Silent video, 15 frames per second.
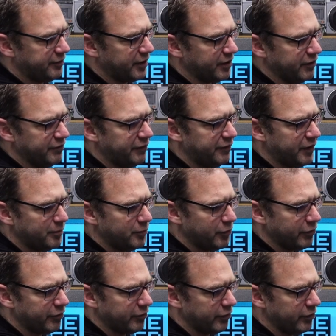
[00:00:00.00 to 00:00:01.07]
I can fumble
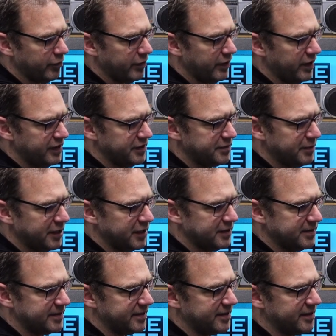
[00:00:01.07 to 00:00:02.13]
through these
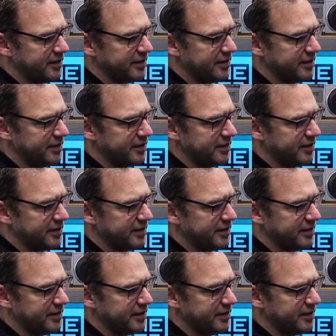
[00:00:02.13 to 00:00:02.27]
buttons.